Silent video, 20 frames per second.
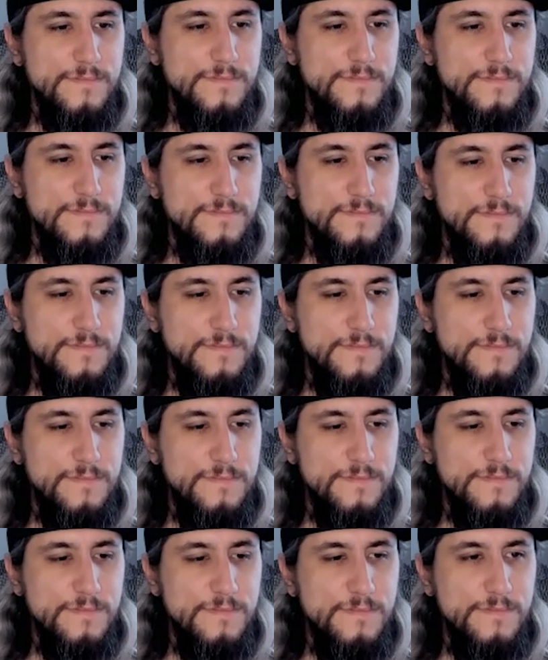
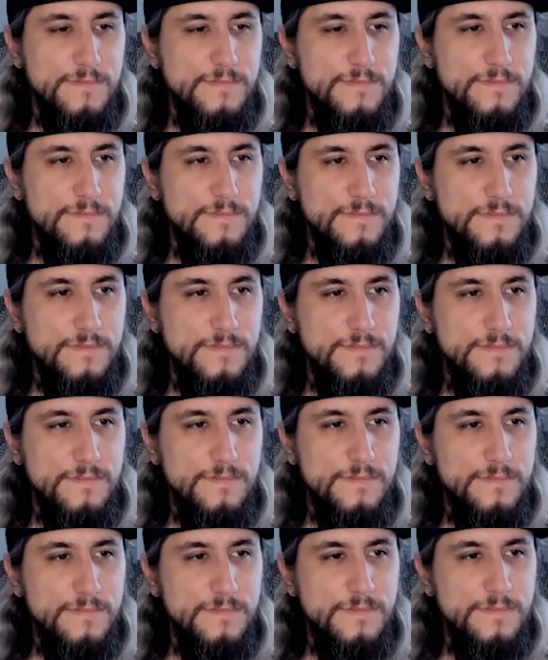
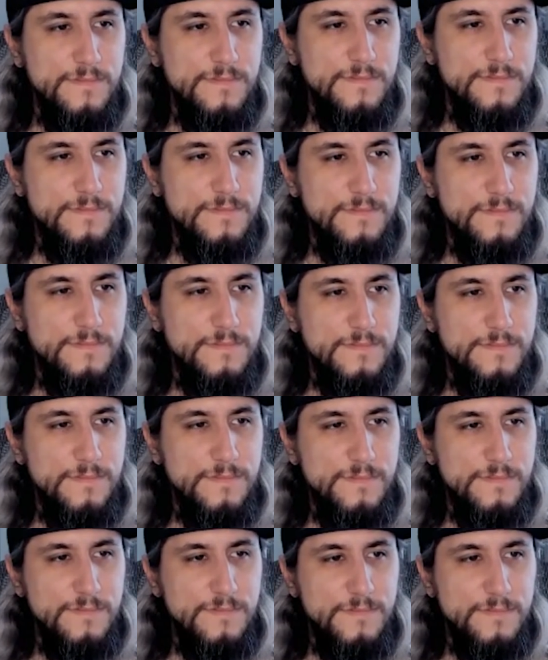
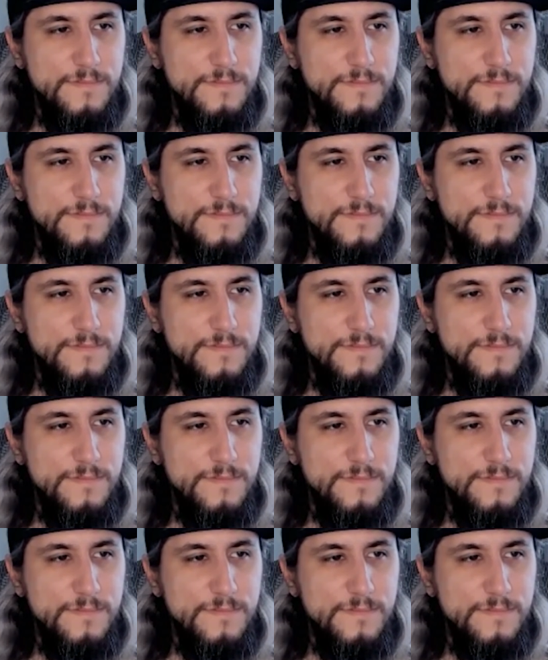[no speech]